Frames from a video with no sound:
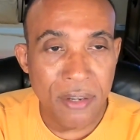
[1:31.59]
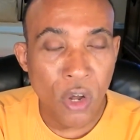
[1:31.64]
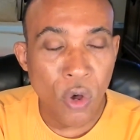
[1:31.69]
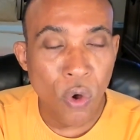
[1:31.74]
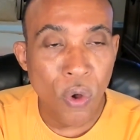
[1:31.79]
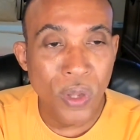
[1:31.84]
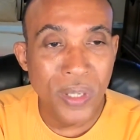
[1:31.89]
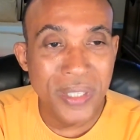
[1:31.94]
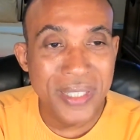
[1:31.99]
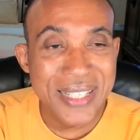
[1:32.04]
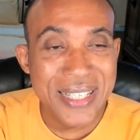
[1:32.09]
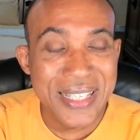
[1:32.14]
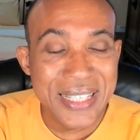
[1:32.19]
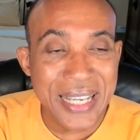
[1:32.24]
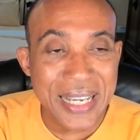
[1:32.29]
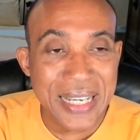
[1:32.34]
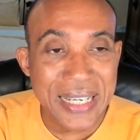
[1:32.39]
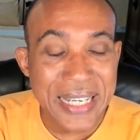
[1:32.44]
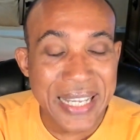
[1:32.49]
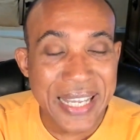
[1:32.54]
called the
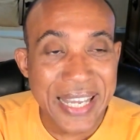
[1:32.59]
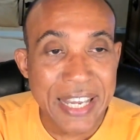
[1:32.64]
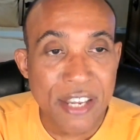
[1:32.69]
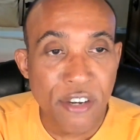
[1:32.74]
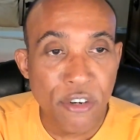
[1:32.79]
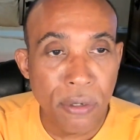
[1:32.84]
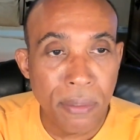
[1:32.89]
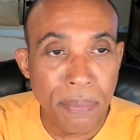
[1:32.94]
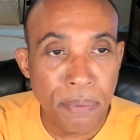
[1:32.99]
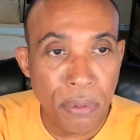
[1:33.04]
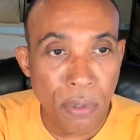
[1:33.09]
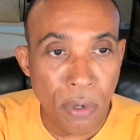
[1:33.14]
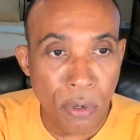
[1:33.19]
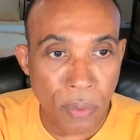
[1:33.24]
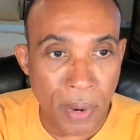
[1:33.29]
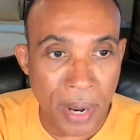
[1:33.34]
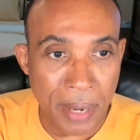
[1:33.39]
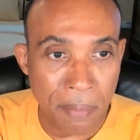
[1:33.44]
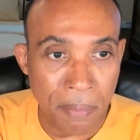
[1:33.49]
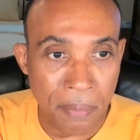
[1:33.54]
Send Eater
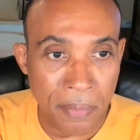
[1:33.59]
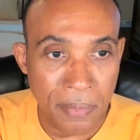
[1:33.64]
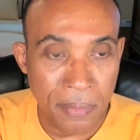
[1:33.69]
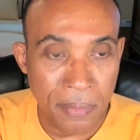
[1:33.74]
Program.